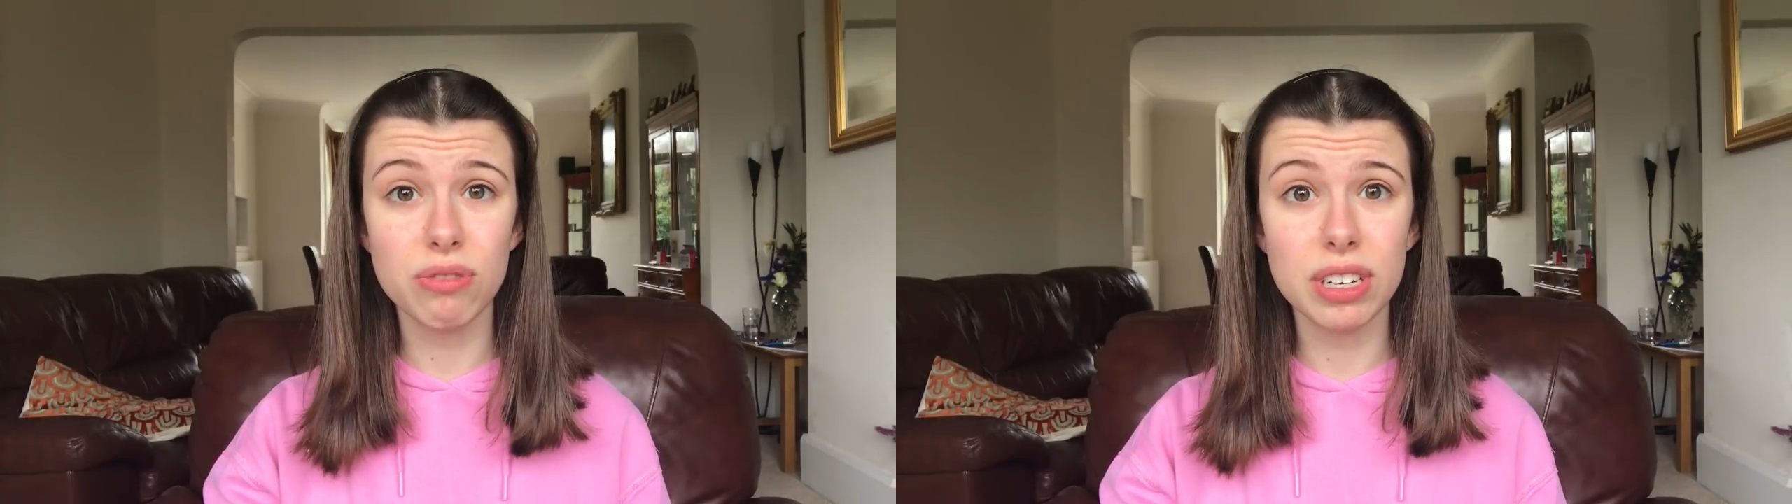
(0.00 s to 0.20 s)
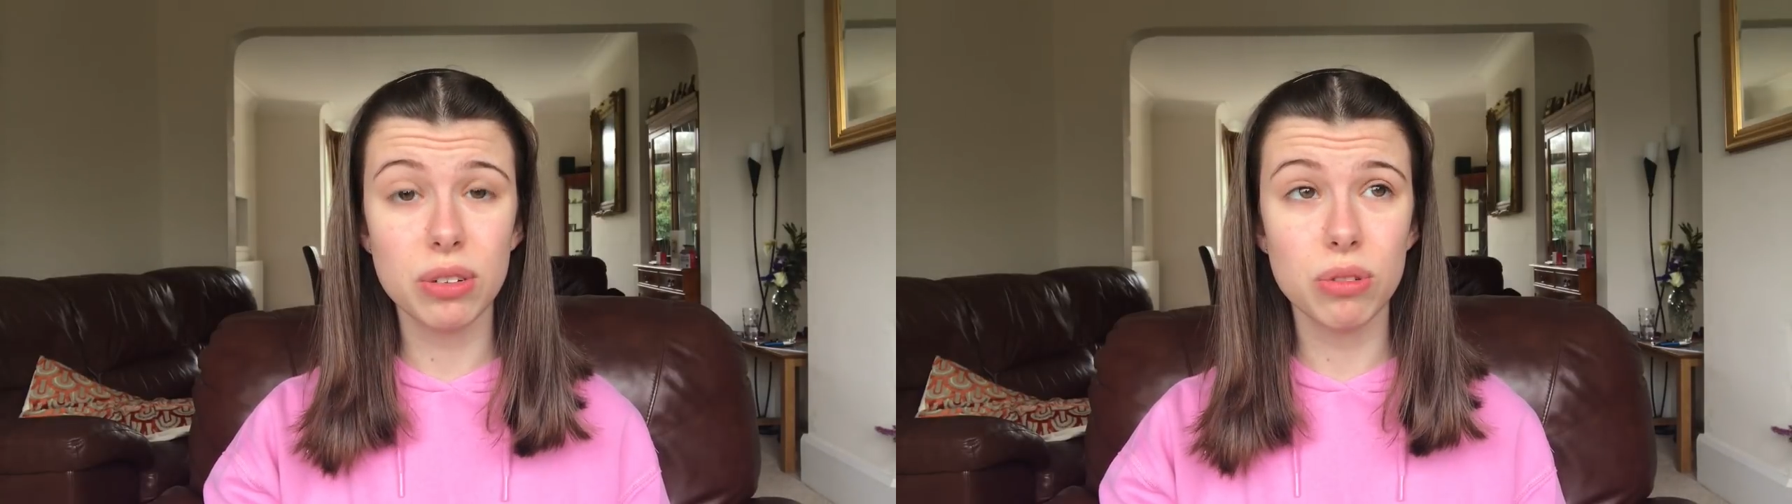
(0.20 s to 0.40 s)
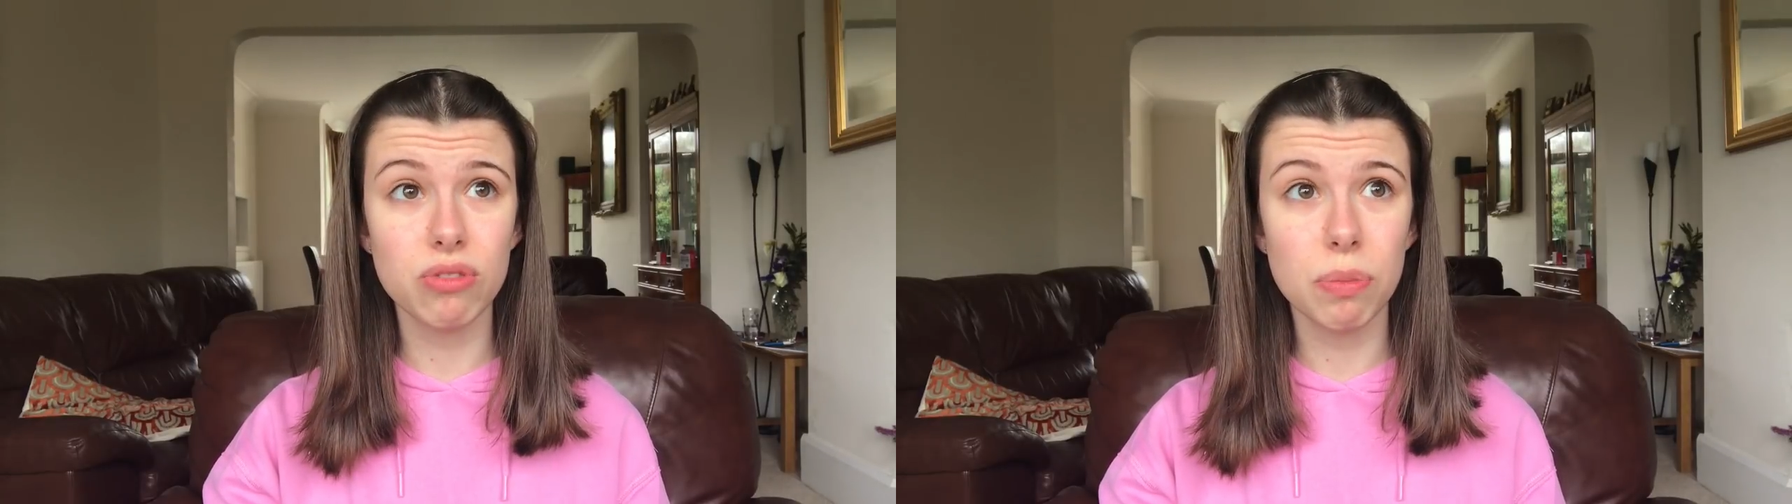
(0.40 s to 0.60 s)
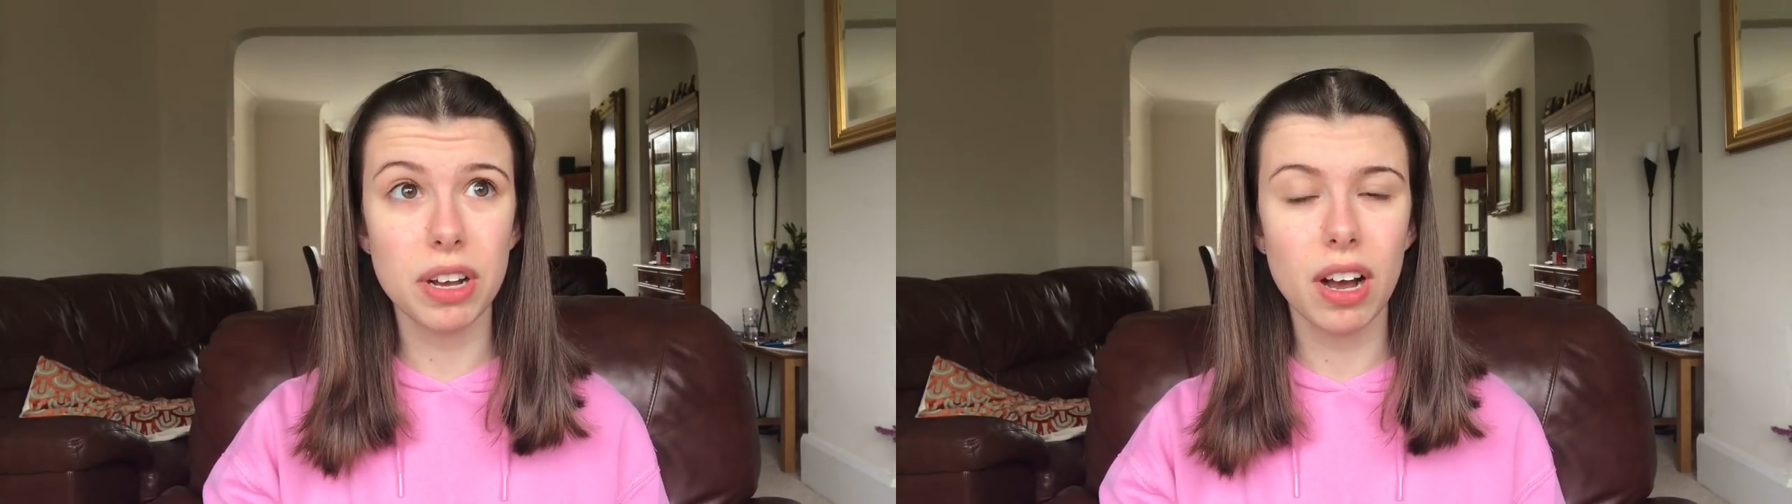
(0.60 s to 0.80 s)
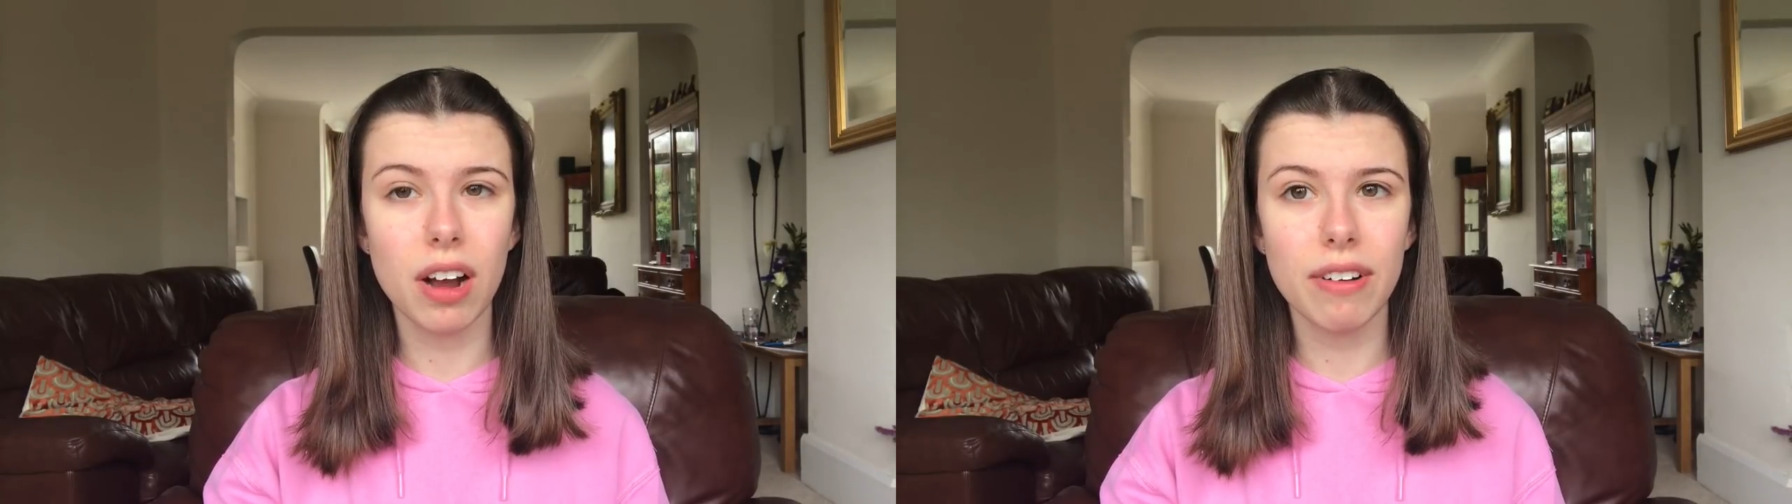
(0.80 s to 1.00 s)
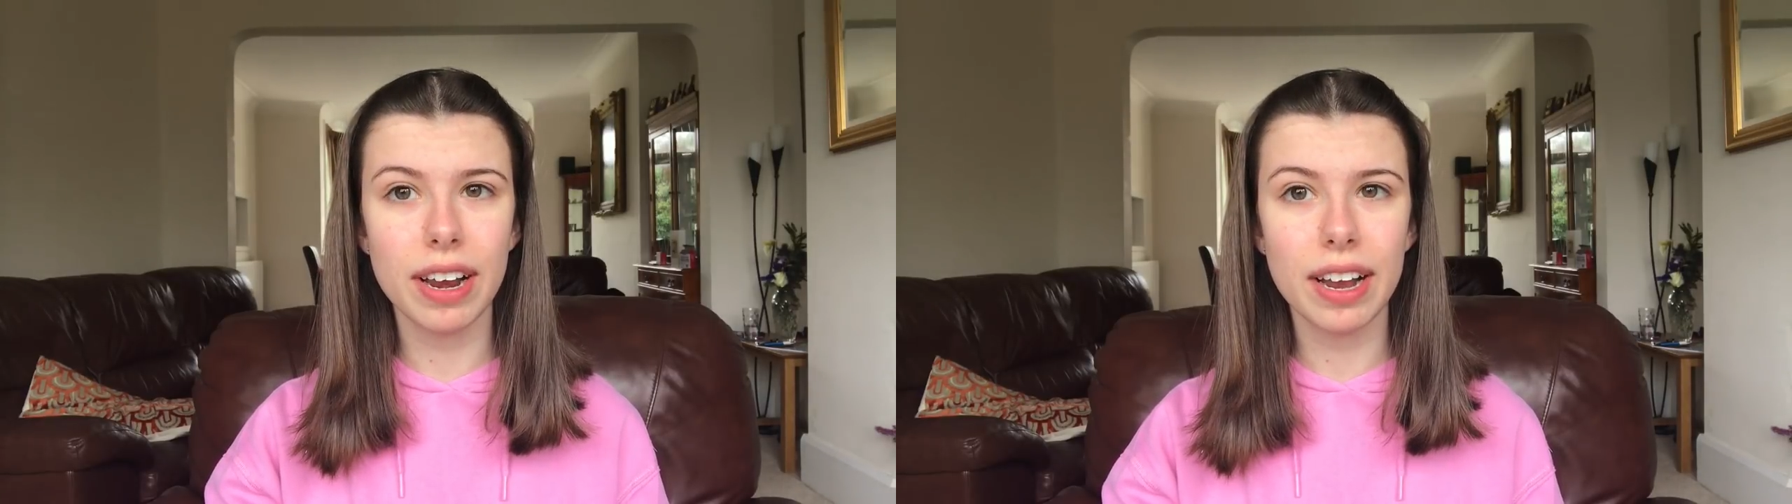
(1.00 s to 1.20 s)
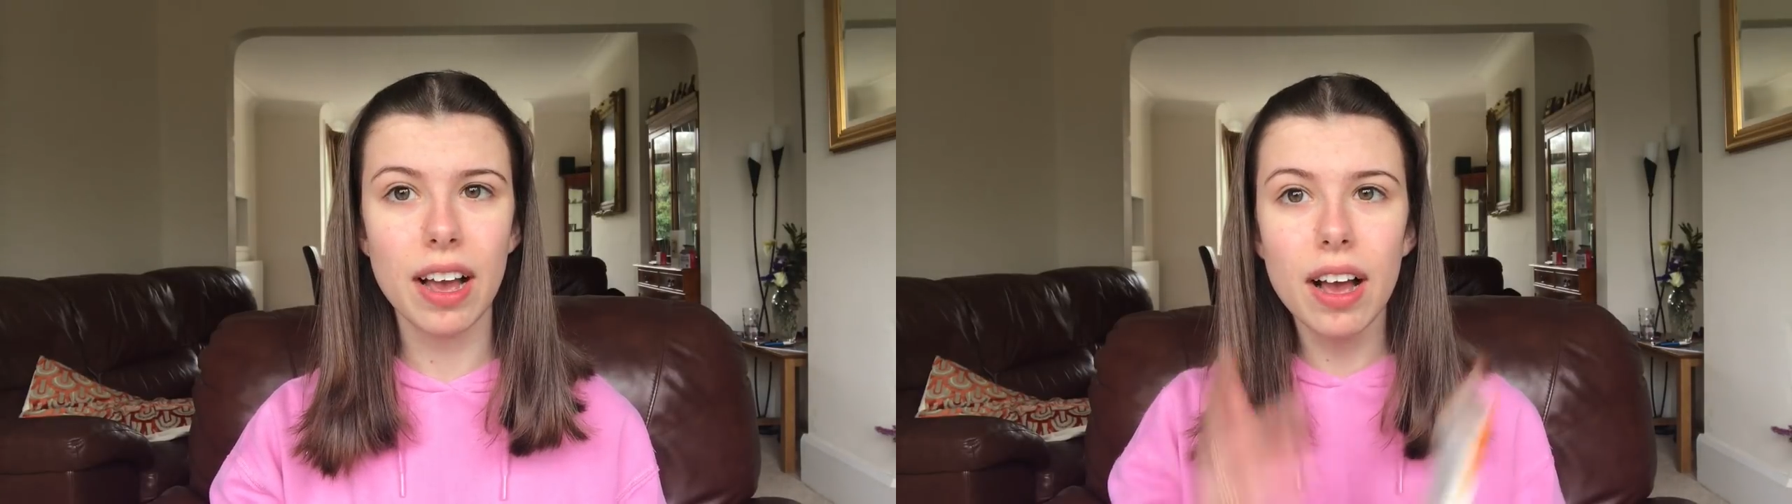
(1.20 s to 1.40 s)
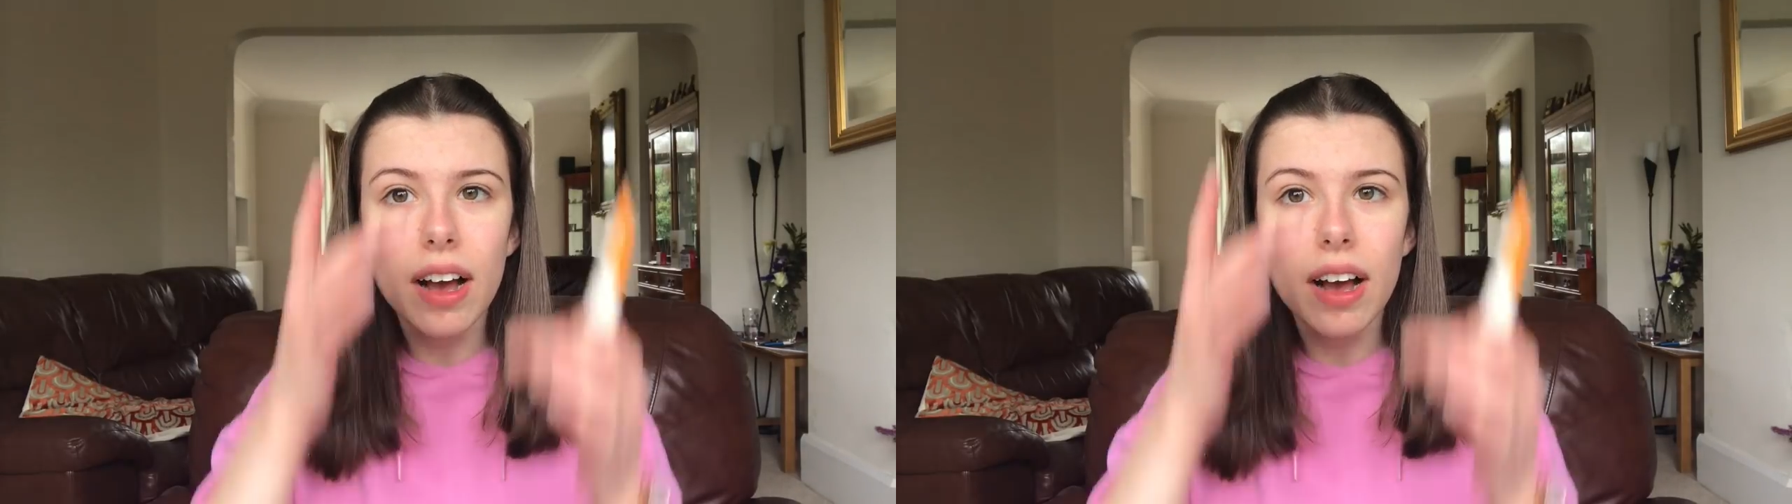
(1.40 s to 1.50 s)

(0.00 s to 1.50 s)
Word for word: wrinkles from occurring.